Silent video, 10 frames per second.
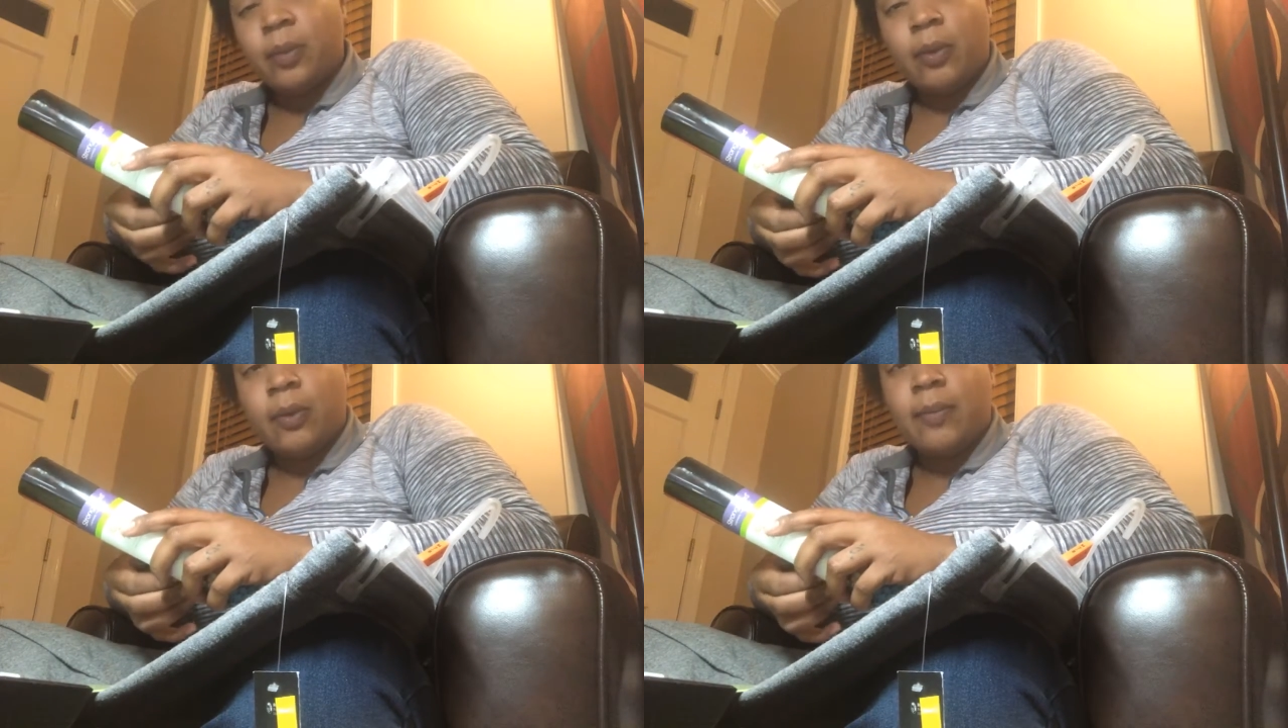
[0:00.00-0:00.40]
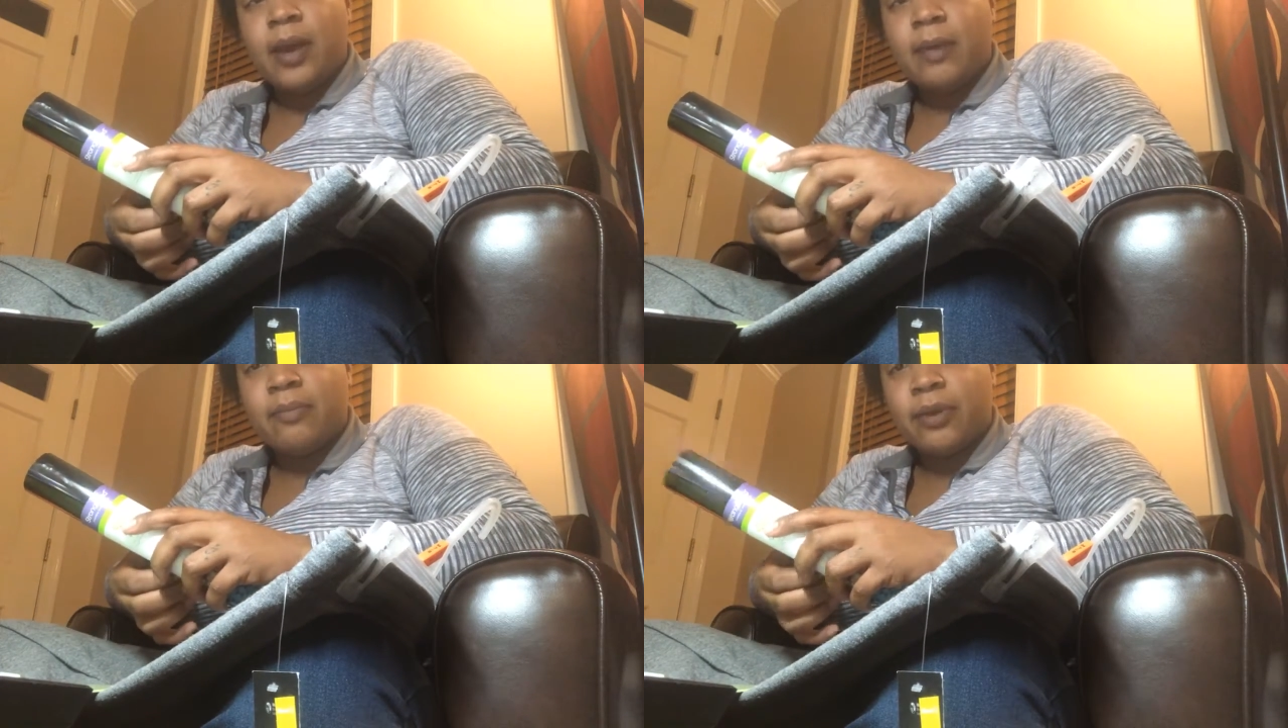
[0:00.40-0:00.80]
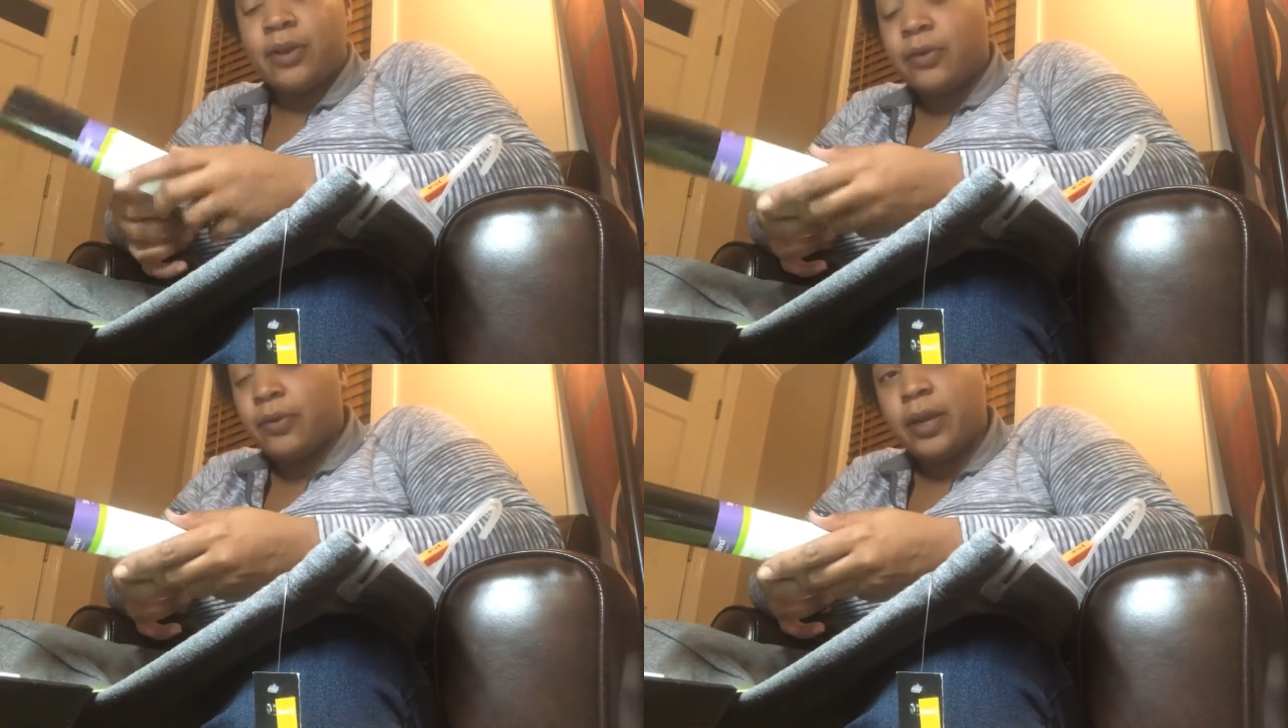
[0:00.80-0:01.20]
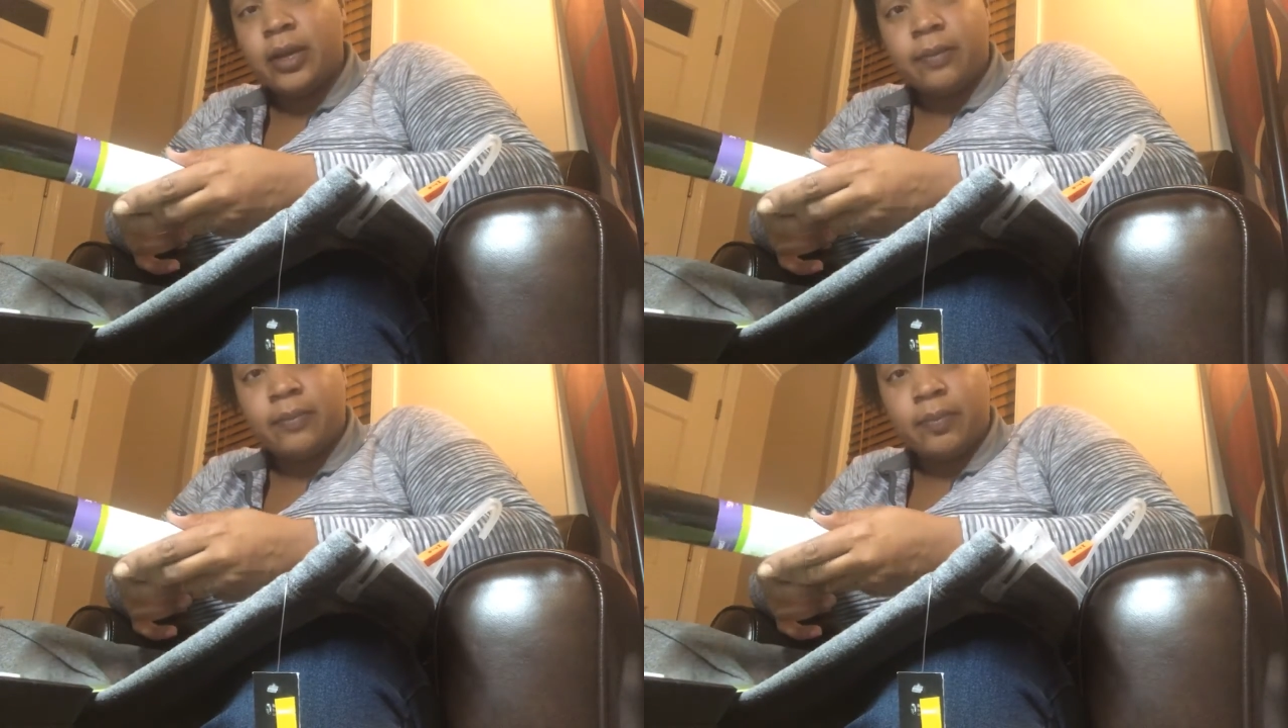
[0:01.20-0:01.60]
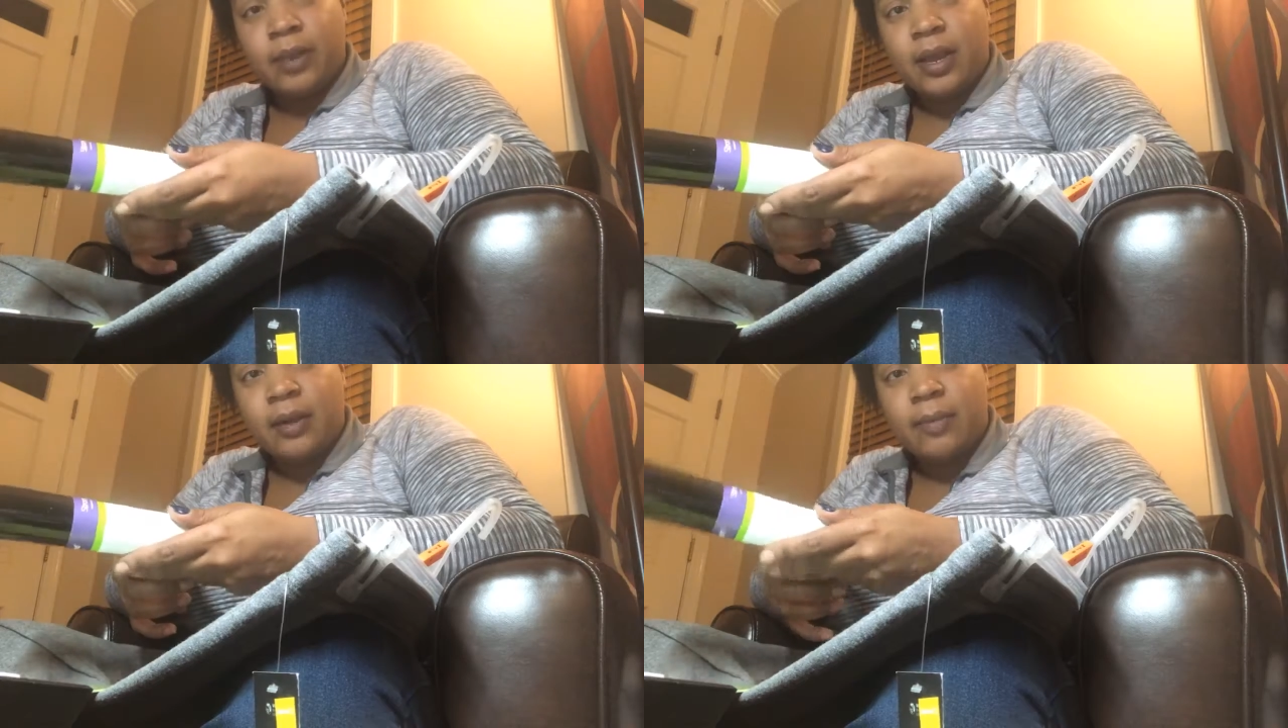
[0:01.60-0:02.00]
with my brand new Cricut
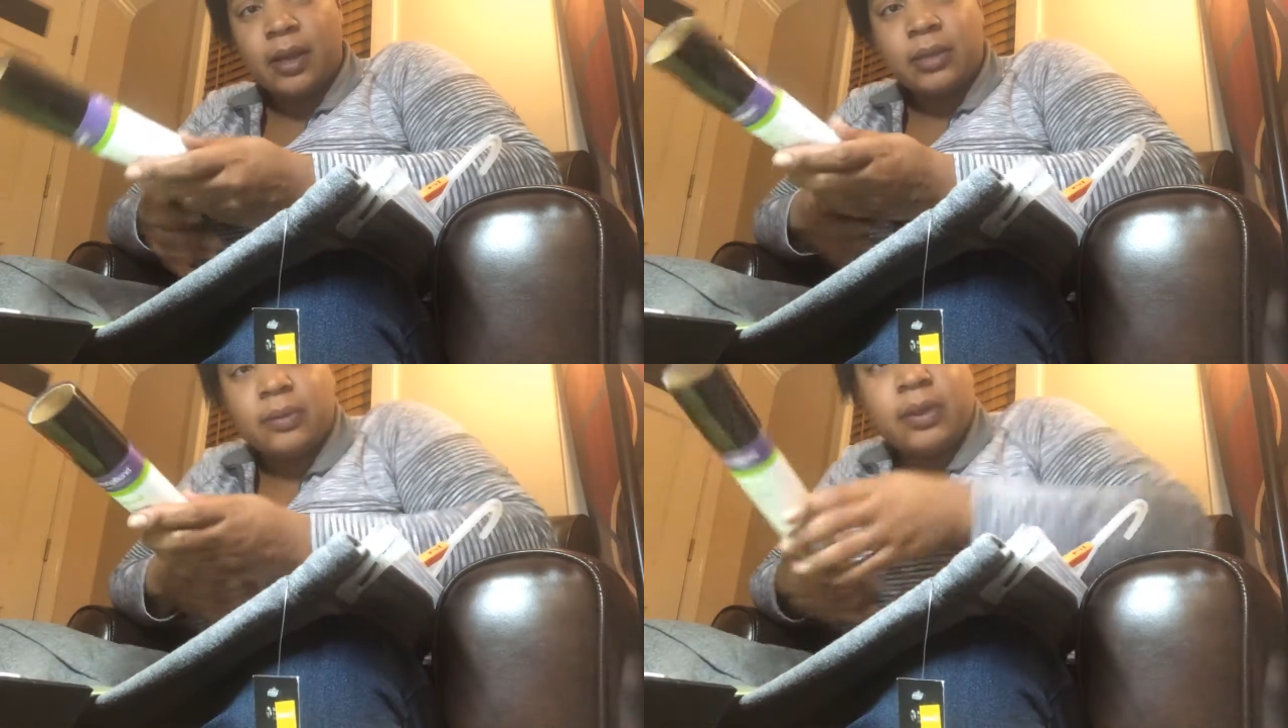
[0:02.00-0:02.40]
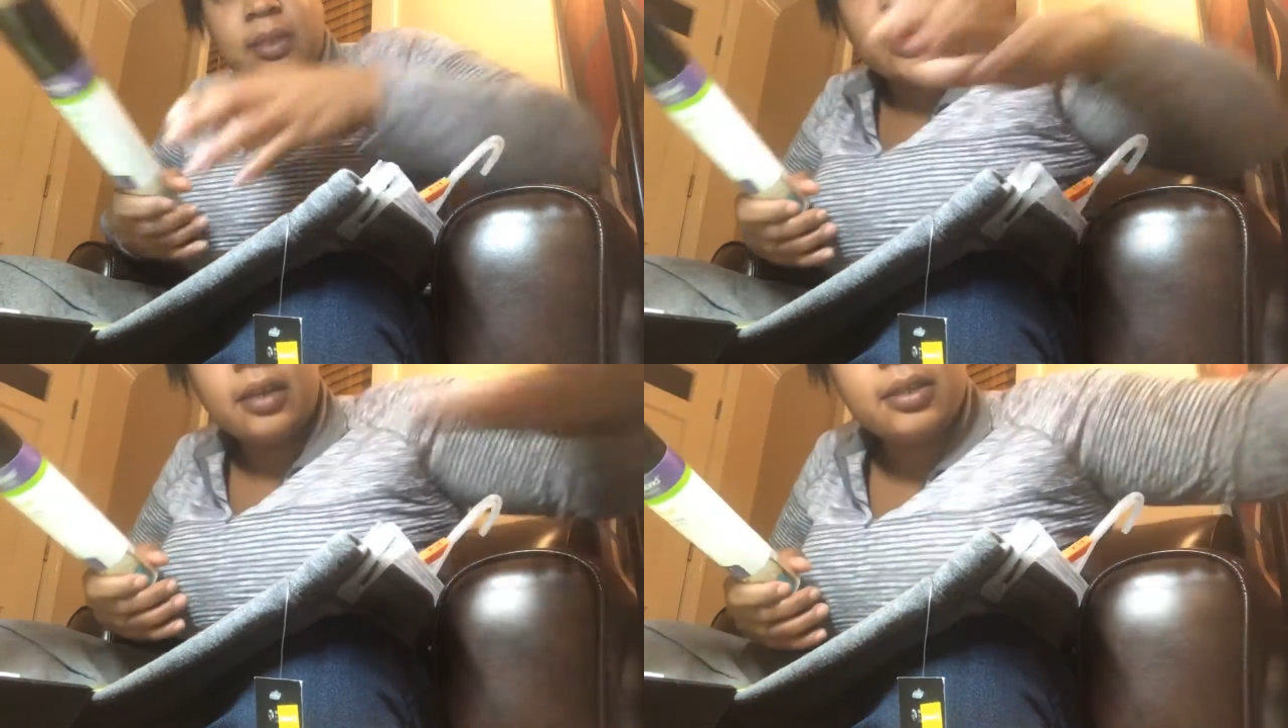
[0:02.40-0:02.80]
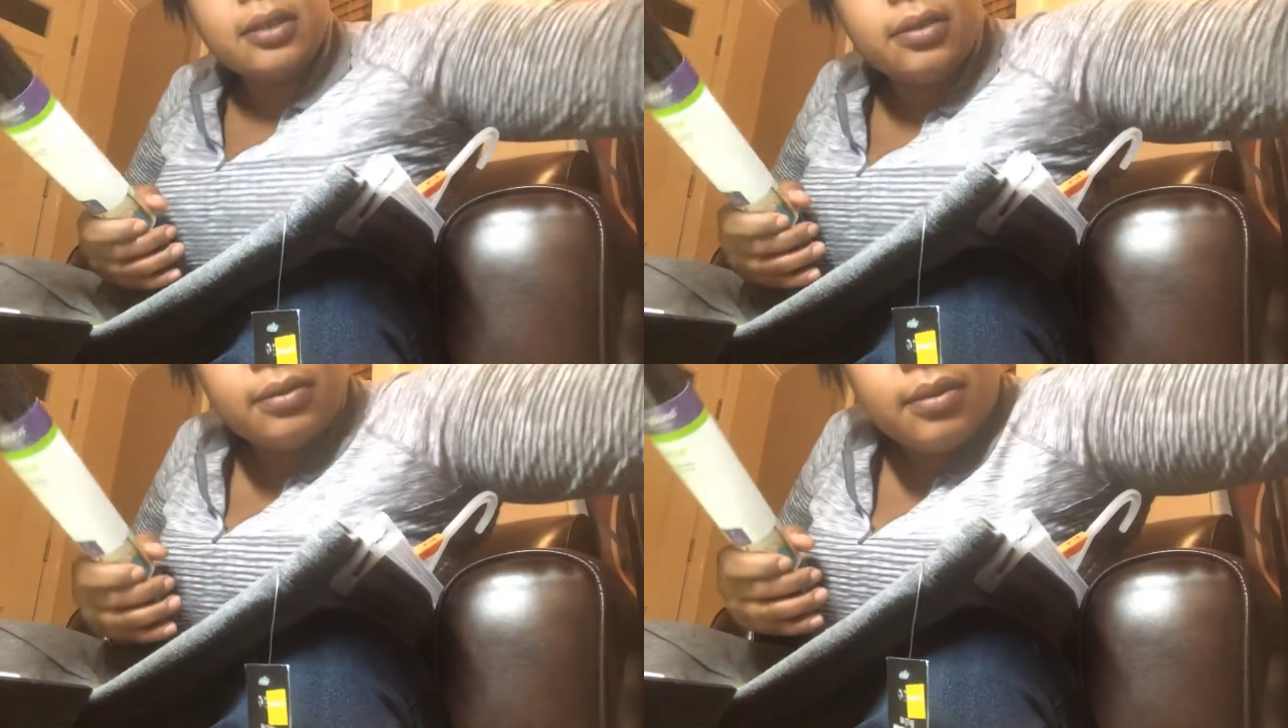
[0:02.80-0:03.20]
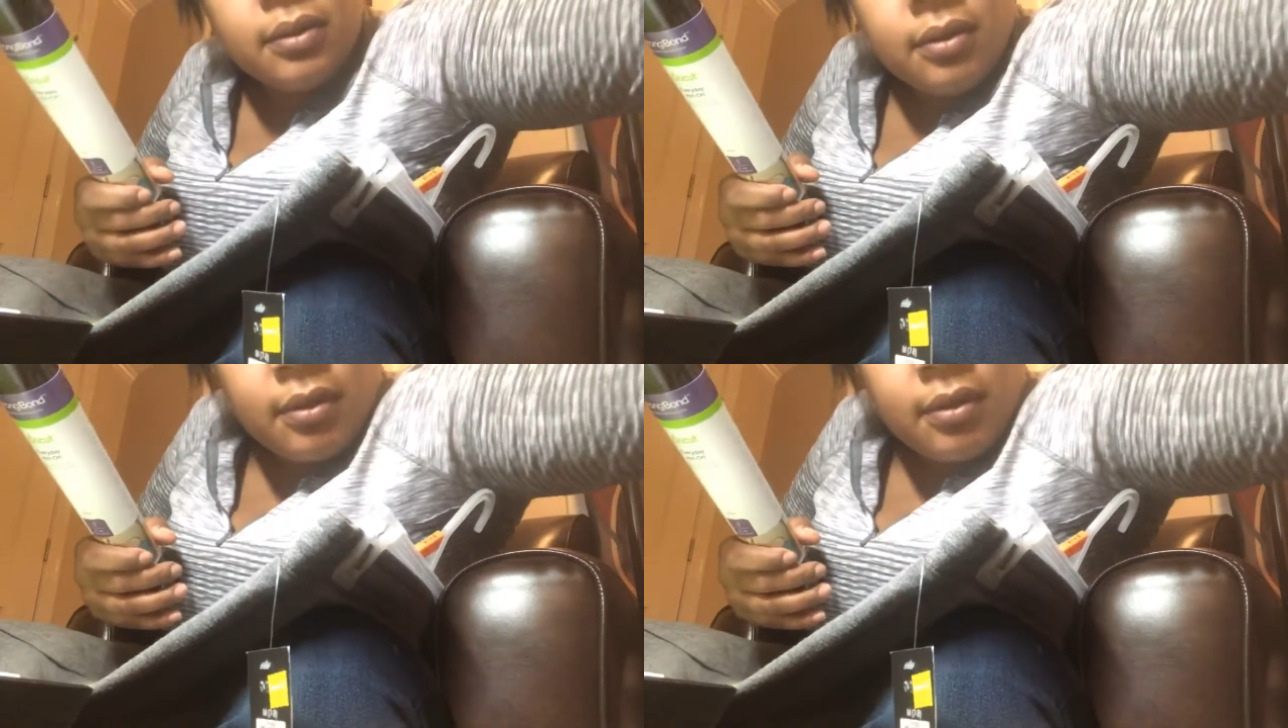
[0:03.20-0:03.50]
that I'm also excited to use.